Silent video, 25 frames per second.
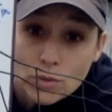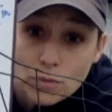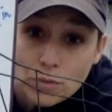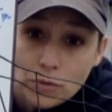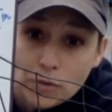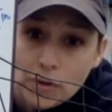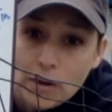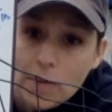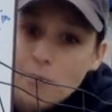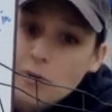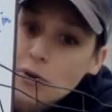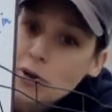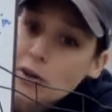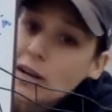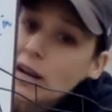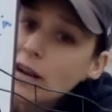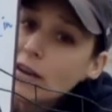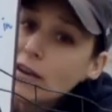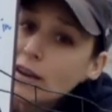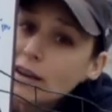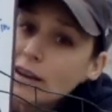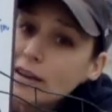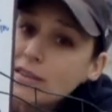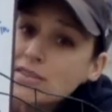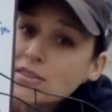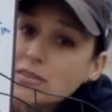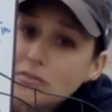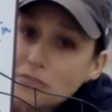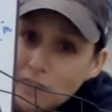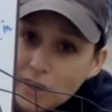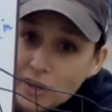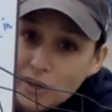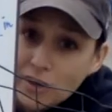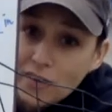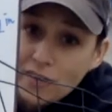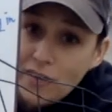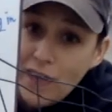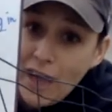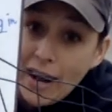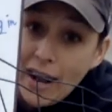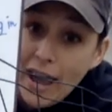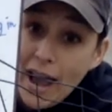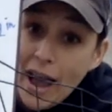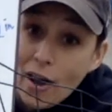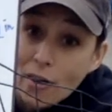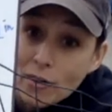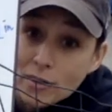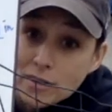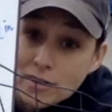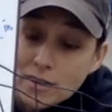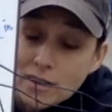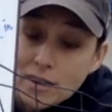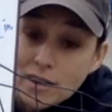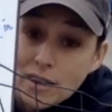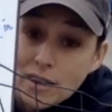perimeter and area to figure that out.